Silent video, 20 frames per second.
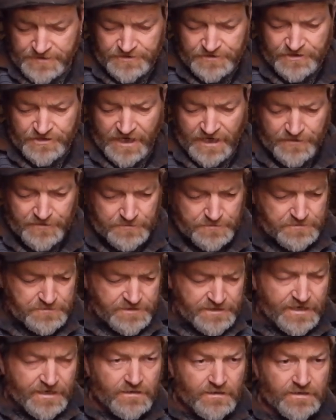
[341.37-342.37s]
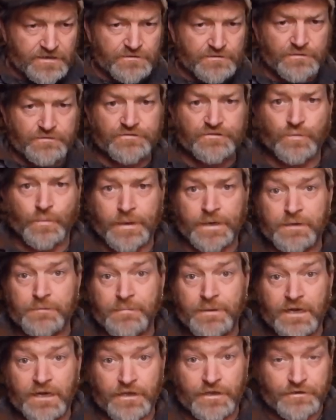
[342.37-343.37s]
of these channels get like sort of 20
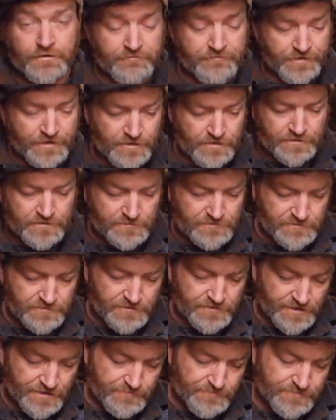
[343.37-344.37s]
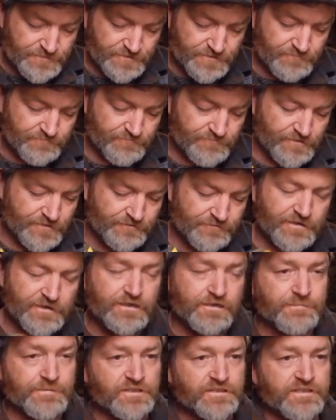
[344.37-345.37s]
million views, you know, which I
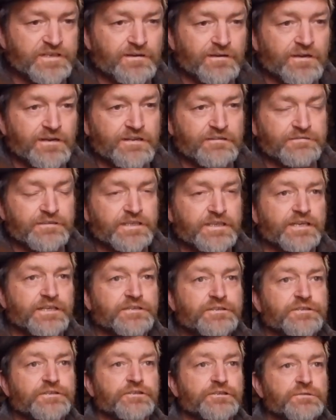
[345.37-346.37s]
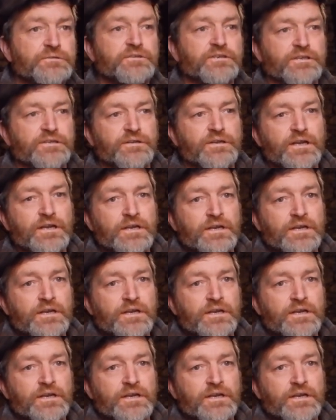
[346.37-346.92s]
very much doubt I'll ever get to. So,